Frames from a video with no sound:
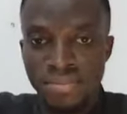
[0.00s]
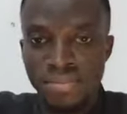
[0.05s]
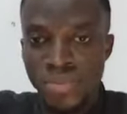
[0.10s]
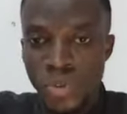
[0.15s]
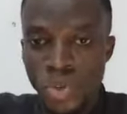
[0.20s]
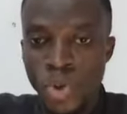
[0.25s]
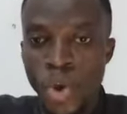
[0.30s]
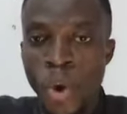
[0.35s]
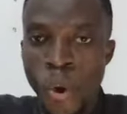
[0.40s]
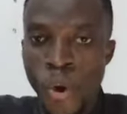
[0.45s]

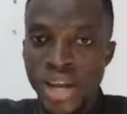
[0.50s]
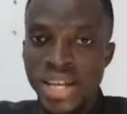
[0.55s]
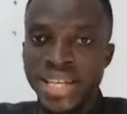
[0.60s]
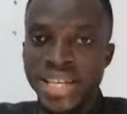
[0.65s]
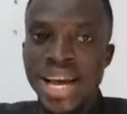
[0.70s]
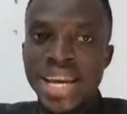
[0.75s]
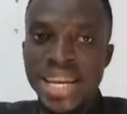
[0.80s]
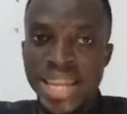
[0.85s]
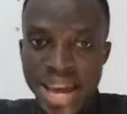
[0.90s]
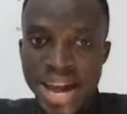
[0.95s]
So
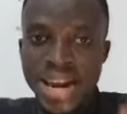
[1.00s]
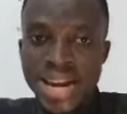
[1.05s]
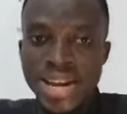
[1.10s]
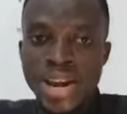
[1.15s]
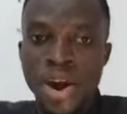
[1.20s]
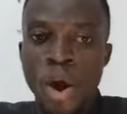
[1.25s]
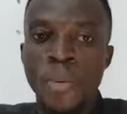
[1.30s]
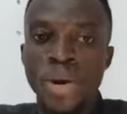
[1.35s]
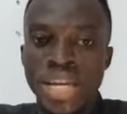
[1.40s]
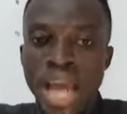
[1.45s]
yet the
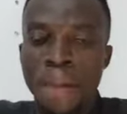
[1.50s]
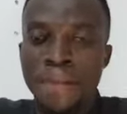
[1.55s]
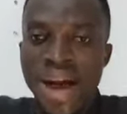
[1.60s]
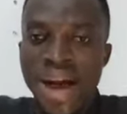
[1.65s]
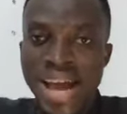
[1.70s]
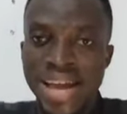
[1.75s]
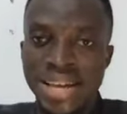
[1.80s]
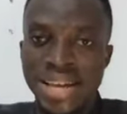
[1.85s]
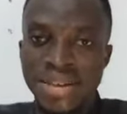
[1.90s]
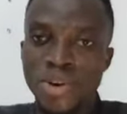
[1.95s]
end, what am
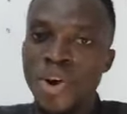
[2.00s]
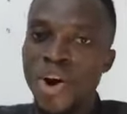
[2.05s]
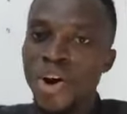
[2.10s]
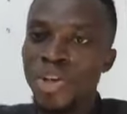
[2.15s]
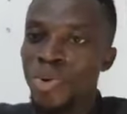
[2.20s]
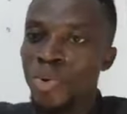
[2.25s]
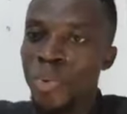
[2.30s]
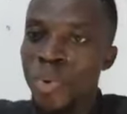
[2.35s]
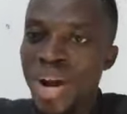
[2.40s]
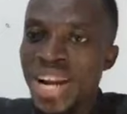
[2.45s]
I? Because
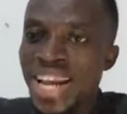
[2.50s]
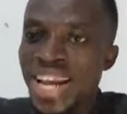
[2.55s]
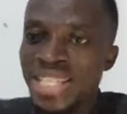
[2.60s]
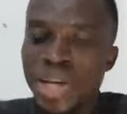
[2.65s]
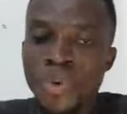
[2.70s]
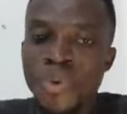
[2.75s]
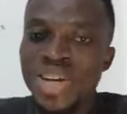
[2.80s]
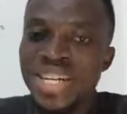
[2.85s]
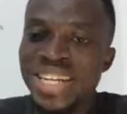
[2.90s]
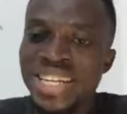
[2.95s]
whether
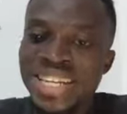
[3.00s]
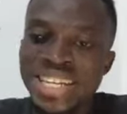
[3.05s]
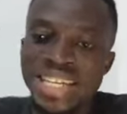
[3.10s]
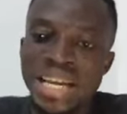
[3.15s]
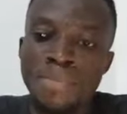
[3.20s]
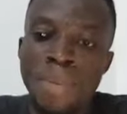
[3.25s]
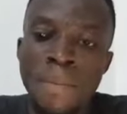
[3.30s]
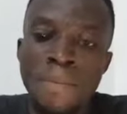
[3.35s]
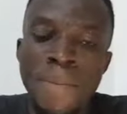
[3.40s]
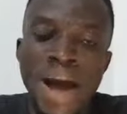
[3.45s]
someone didn't the
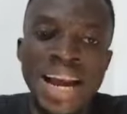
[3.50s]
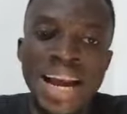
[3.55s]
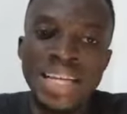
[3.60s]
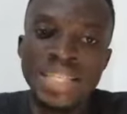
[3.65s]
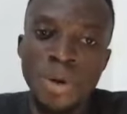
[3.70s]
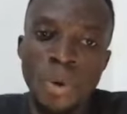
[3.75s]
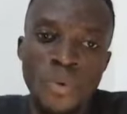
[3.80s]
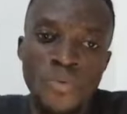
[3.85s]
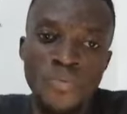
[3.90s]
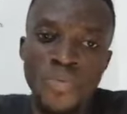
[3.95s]
other band,
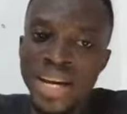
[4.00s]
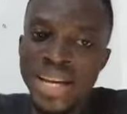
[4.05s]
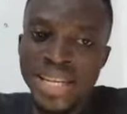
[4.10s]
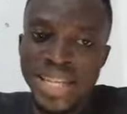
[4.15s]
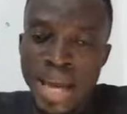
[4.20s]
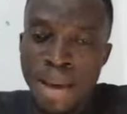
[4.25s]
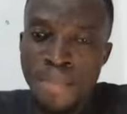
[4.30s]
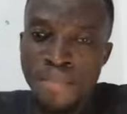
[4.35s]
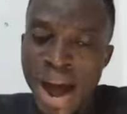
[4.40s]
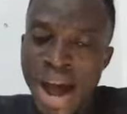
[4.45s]
someone find the
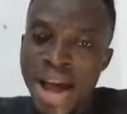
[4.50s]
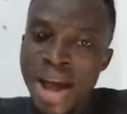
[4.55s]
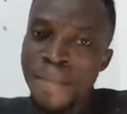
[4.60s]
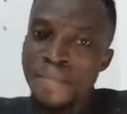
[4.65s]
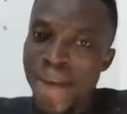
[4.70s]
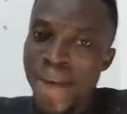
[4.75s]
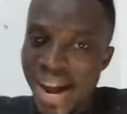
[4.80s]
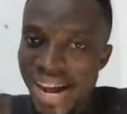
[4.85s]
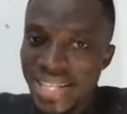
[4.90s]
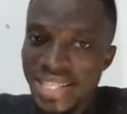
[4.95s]
other,
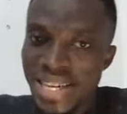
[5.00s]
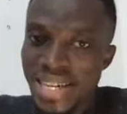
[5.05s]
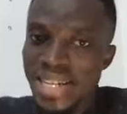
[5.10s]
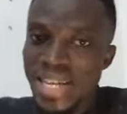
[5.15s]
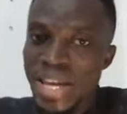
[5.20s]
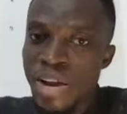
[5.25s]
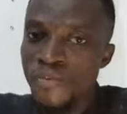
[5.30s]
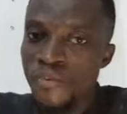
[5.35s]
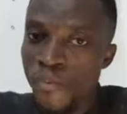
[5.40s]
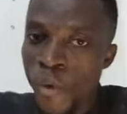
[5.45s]
my said they
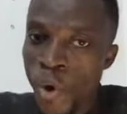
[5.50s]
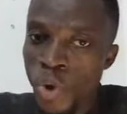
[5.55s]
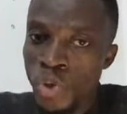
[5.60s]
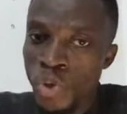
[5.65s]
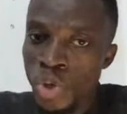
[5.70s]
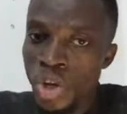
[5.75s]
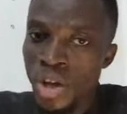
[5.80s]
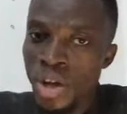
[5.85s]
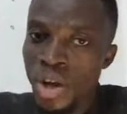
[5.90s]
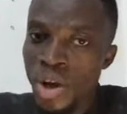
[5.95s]
vote
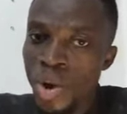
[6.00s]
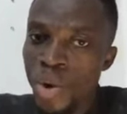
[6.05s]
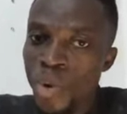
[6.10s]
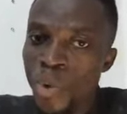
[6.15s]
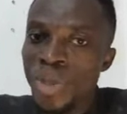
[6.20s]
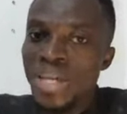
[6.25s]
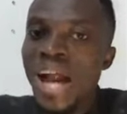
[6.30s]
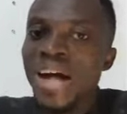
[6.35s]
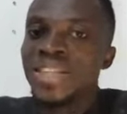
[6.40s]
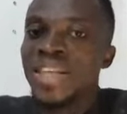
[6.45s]

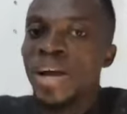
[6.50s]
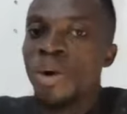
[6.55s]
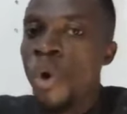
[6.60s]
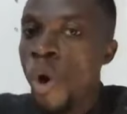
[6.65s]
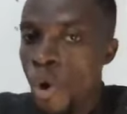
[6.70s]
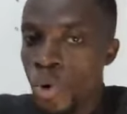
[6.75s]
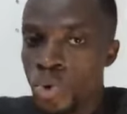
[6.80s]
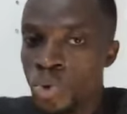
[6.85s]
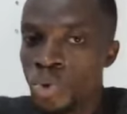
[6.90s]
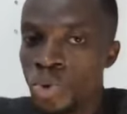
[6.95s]
without a cause.